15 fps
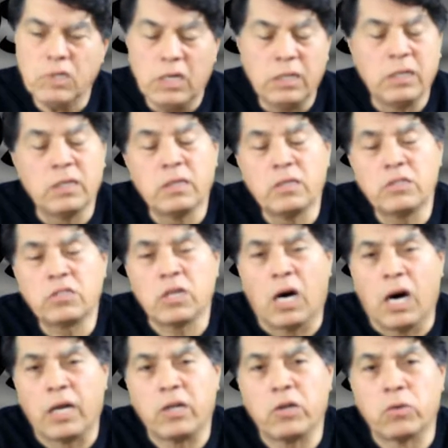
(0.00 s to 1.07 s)
And then there's the
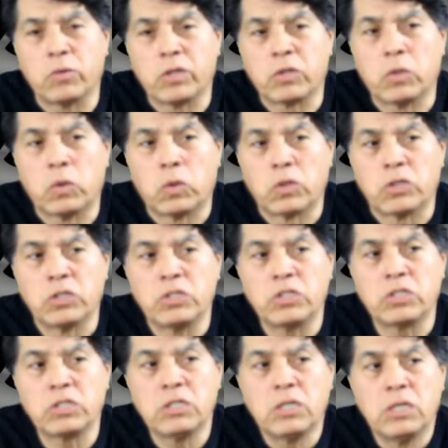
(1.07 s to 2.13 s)
audio
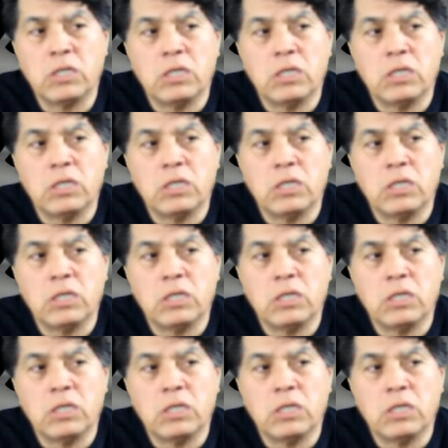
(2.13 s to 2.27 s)
recorders.